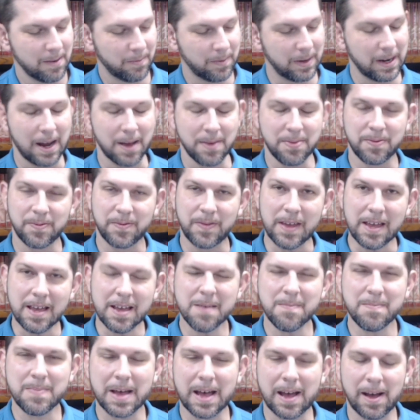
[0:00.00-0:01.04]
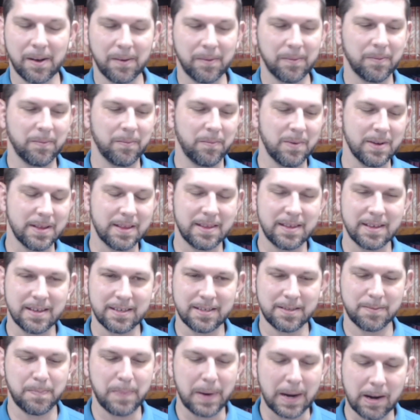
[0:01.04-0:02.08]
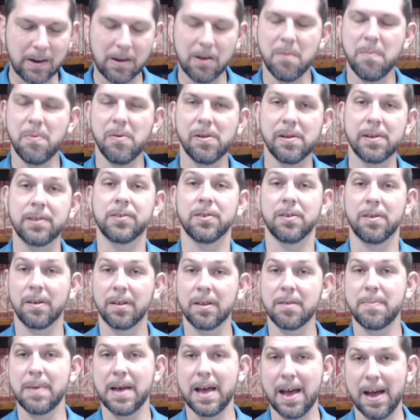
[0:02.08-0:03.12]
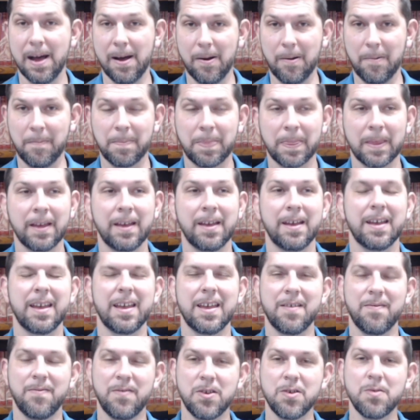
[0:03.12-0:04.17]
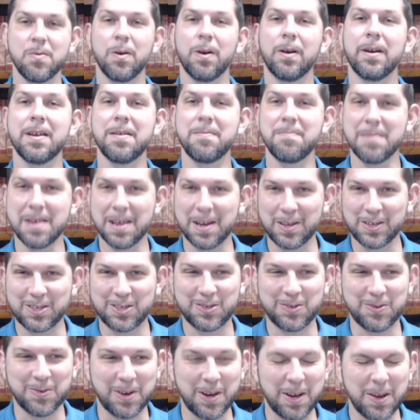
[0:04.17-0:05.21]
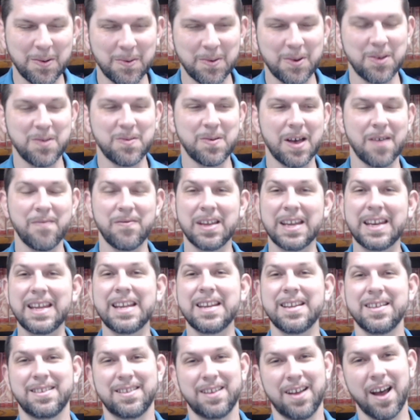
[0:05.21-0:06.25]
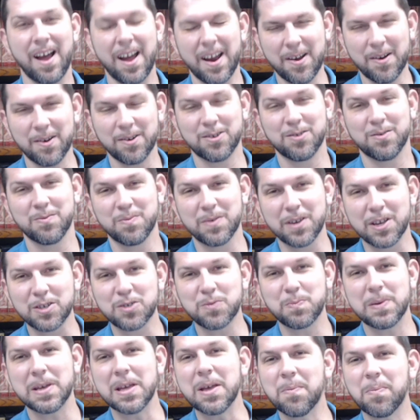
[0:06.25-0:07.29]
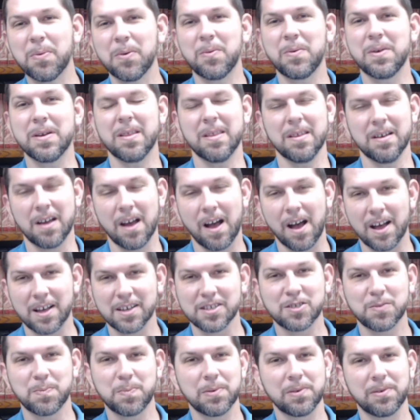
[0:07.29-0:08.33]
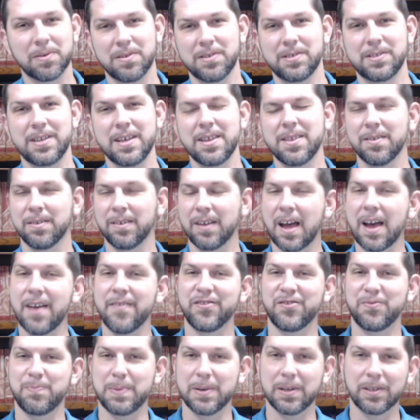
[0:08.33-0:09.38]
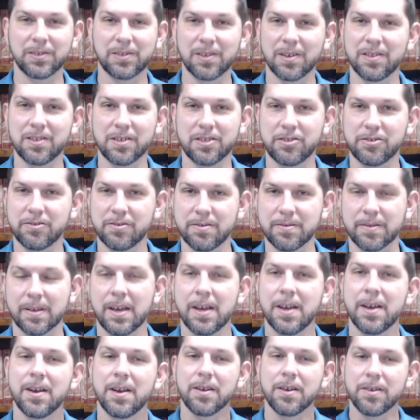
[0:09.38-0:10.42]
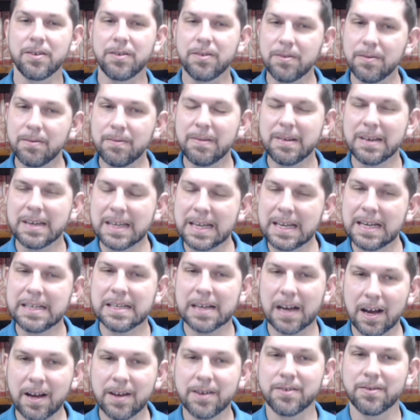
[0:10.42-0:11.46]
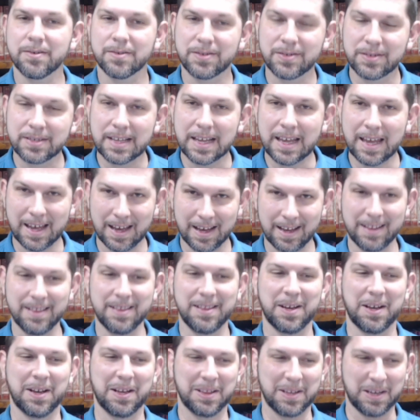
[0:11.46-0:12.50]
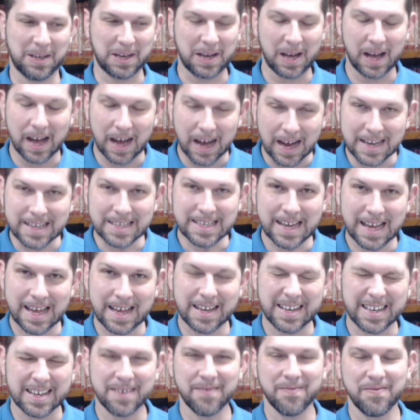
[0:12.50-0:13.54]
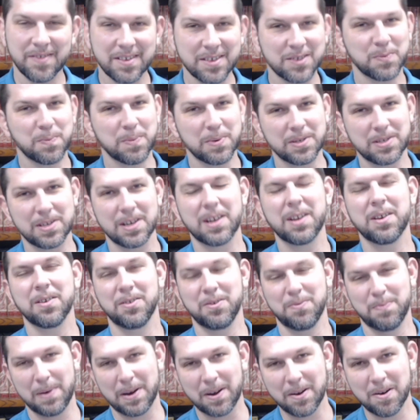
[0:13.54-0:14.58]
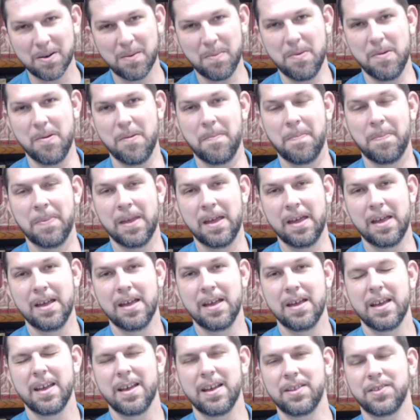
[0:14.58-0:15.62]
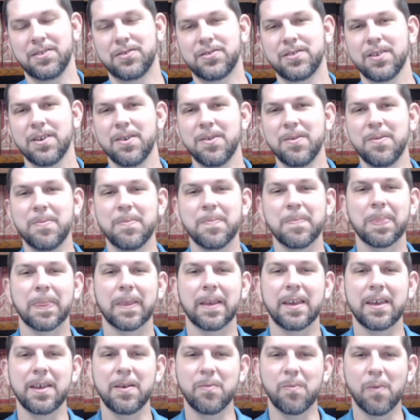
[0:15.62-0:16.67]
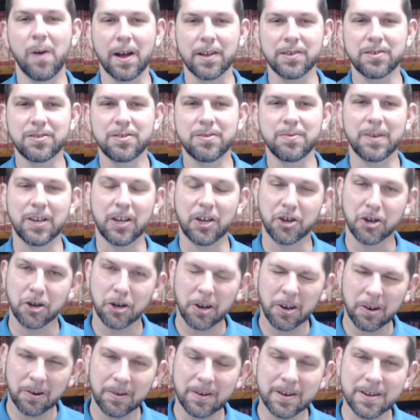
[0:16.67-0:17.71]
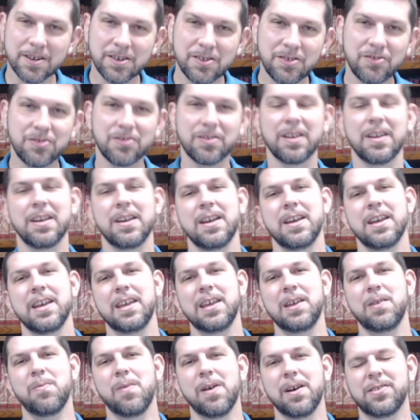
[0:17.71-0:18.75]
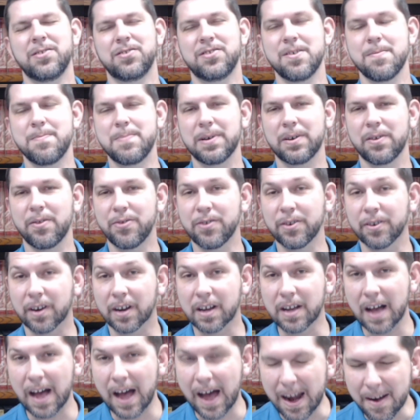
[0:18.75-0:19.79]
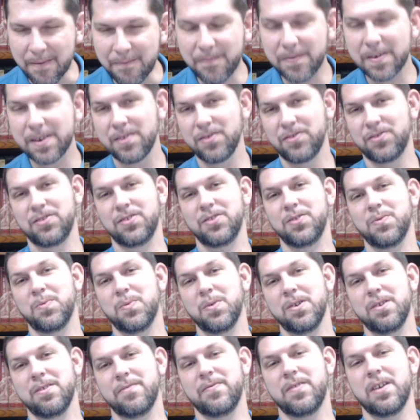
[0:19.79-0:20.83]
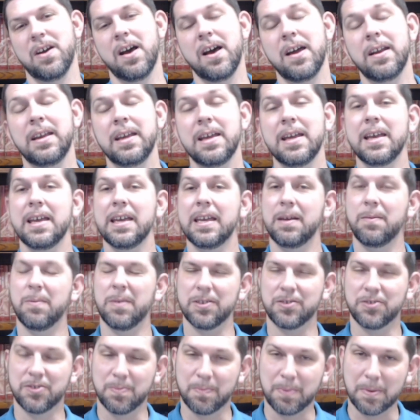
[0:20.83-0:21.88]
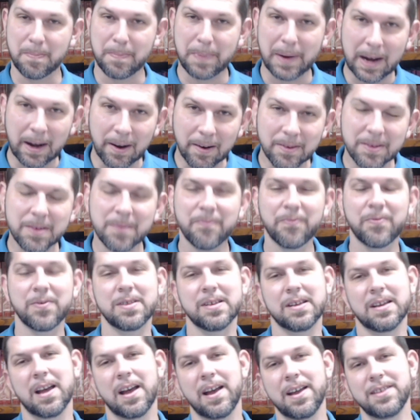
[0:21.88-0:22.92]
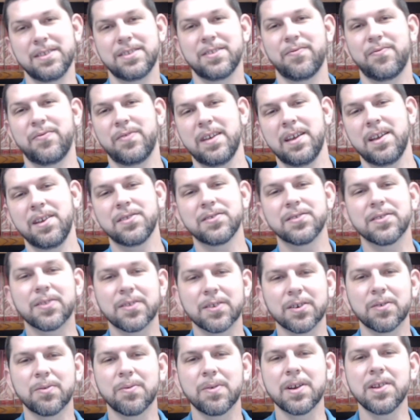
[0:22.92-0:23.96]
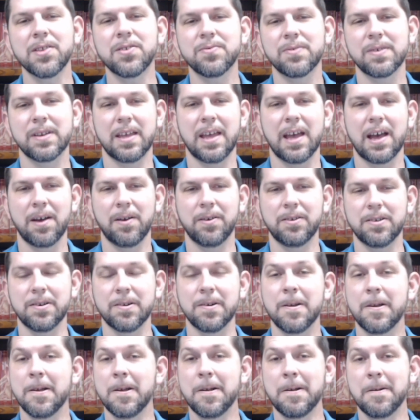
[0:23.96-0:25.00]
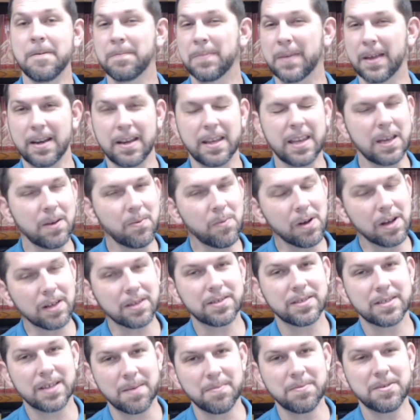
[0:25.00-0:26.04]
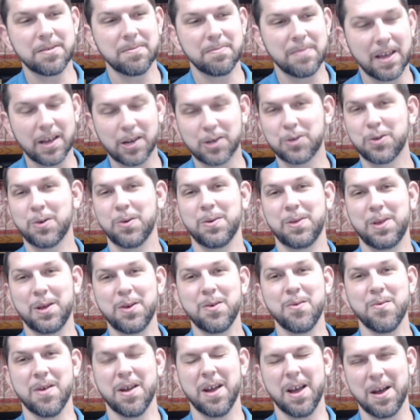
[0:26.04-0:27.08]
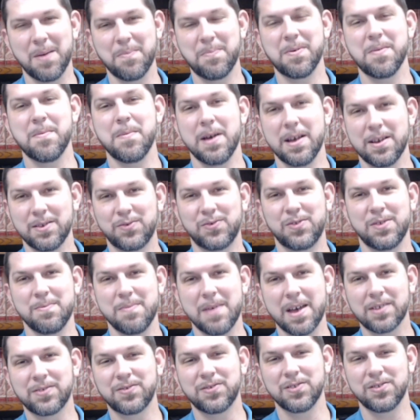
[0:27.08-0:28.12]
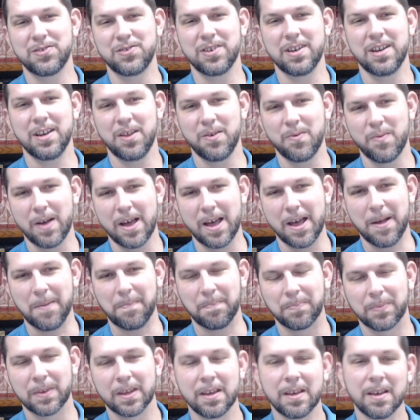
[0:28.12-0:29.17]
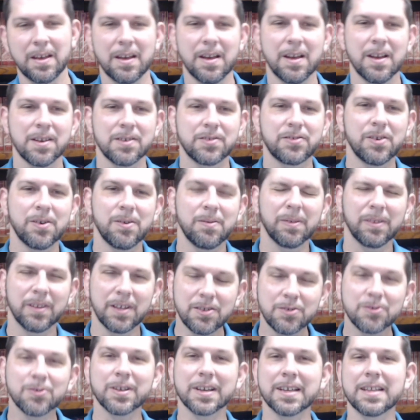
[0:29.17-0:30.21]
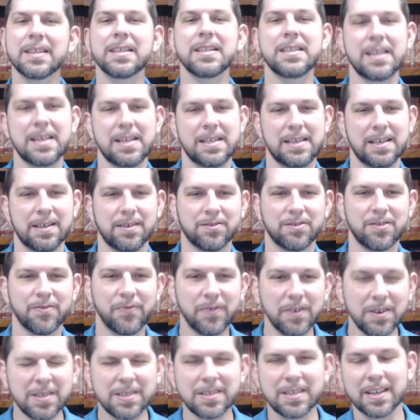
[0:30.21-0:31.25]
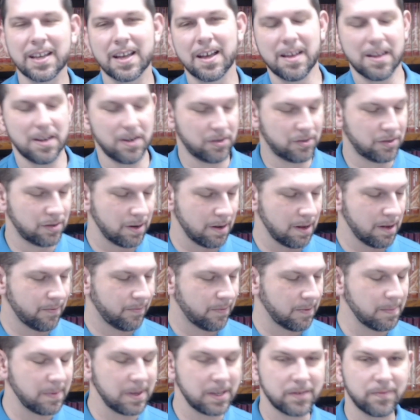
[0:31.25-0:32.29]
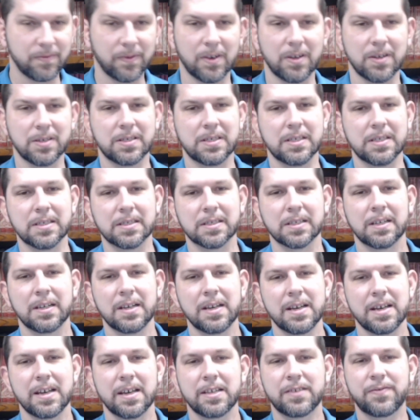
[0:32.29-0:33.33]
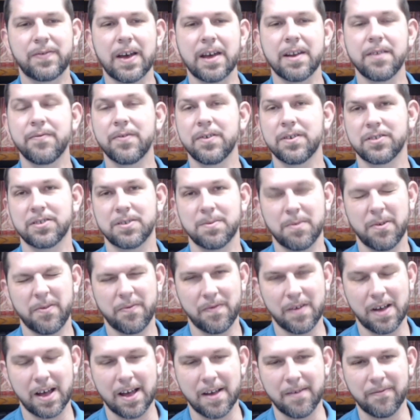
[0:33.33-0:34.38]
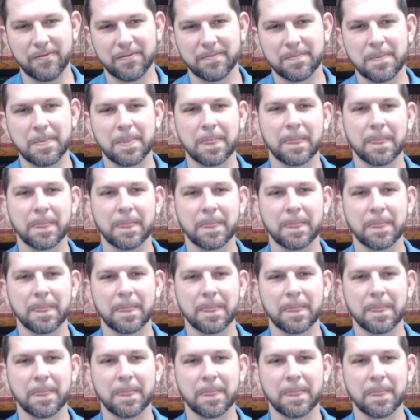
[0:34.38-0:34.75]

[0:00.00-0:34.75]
when I think about what this parable is all about, if you are in ministry or you have any desire to reach people with the gospel or to see their lives built on the truth, you need to understand the, the content of this particular parable. And so he wants to encourage. He wants to build their confidence in the Word of God. He wants to prepare them for the kinds of things that they're going to encounter. And He wants them to make sure they don't compromise the message in any way. So let's look at the details. The first thing I'm going to show you from these verses is found in verse number five.